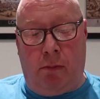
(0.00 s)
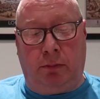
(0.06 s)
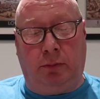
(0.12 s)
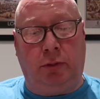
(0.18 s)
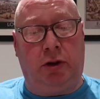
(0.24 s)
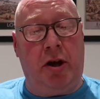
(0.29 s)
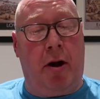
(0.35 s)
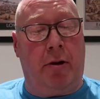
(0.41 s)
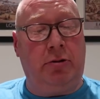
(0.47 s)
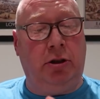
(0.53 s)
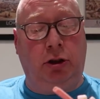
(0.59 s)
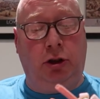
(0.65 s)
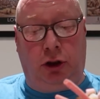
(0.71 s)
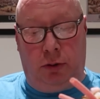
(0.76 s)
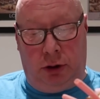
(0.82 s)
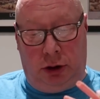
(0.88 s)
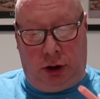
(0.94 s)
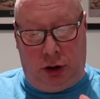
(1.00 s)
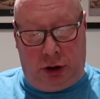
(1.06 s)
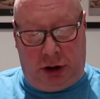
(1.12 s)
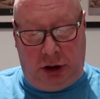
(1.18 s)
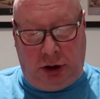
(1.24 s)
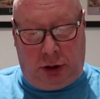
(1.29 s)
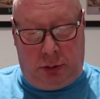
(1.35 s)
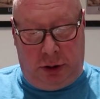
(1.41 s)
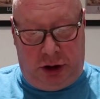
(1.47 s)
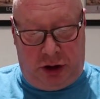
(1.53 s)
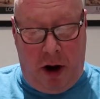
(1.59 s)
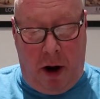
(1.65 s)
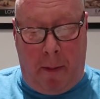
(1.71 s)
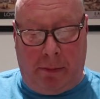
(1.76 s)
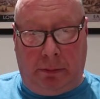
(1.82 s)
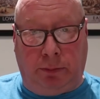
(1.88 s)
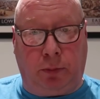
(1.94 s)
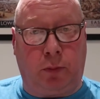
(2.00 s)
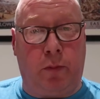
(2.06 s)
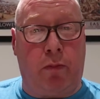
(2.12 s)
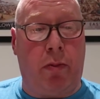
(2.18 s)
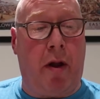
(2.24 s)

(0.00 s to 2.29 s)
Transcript: Mm. Yeah, Ginge, do you want to tuck in, sweetheart?